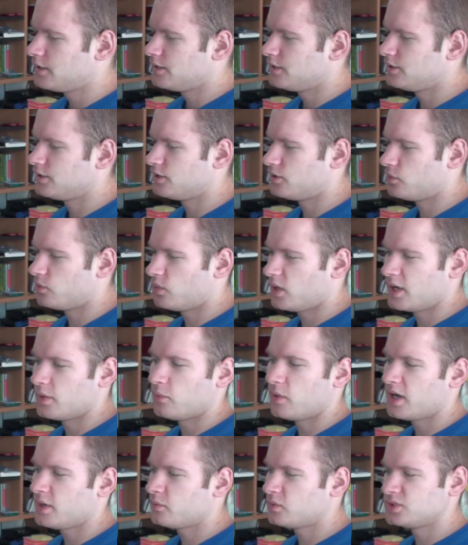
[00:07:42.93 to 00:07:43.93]
you know,
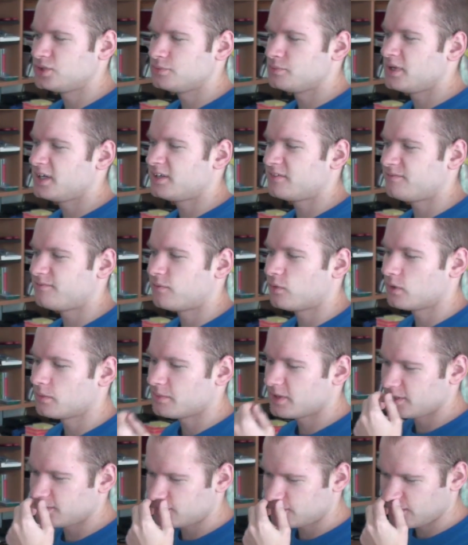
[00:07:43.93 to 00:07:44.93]
why would you make it
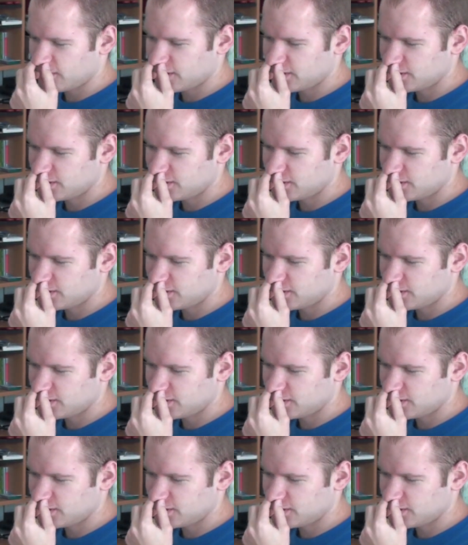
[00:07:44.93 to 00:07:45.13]
4:3?